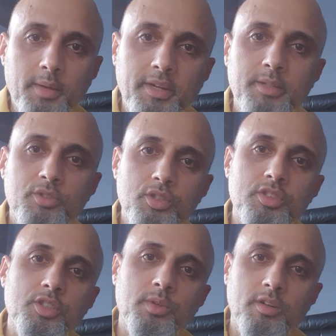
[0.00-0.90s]
made him choose
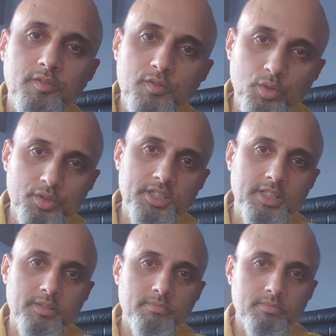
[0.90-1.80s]
the
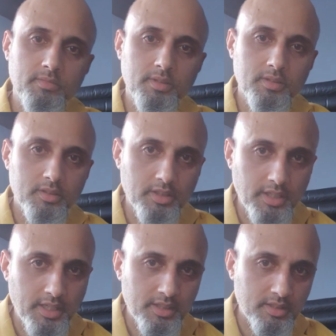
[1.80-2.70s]
1240. So
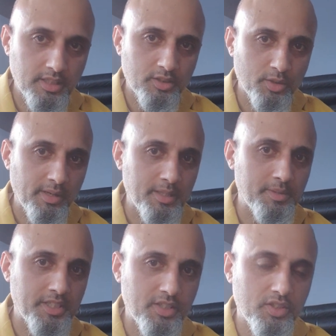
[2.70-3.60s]
let's talk about
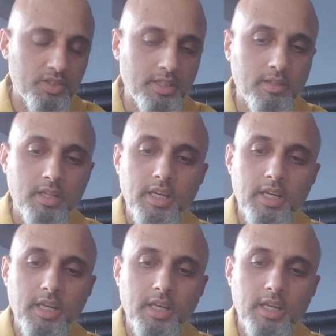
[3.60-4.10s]
limitations now.